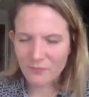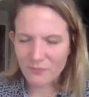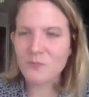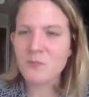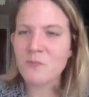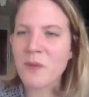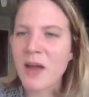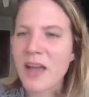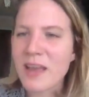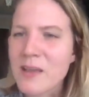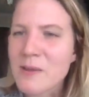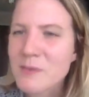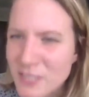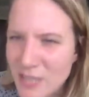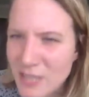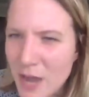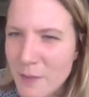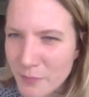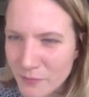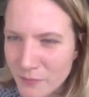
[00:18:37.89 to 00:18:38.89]
my
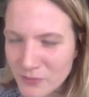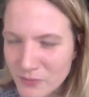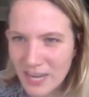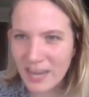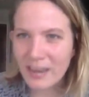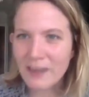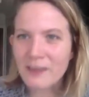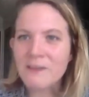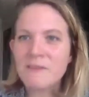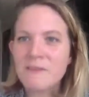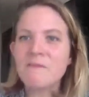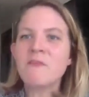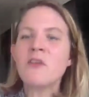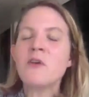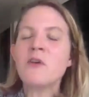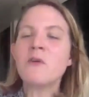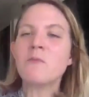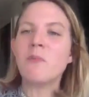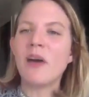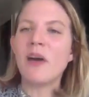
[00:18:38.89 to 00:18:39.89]
cup of tea.
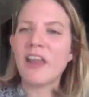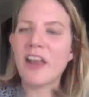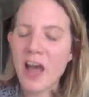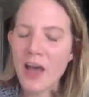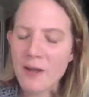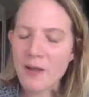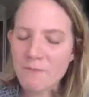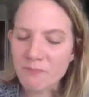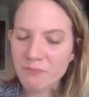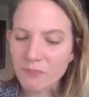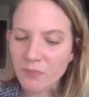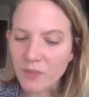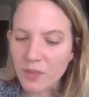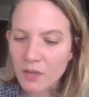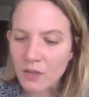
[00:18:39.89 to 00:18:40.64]
But um,